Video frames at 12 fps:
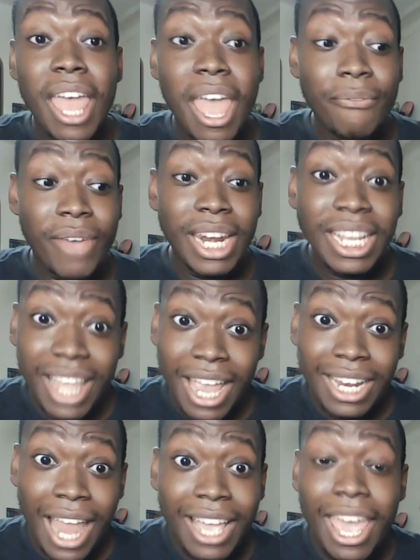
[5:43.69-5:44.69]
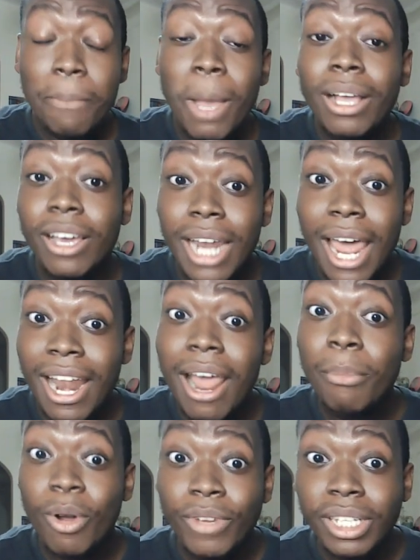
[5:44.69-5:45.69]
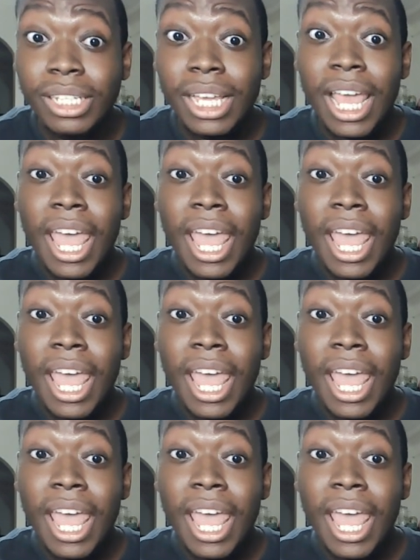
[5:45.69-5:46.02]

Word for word: if anything that came up good out of that movie,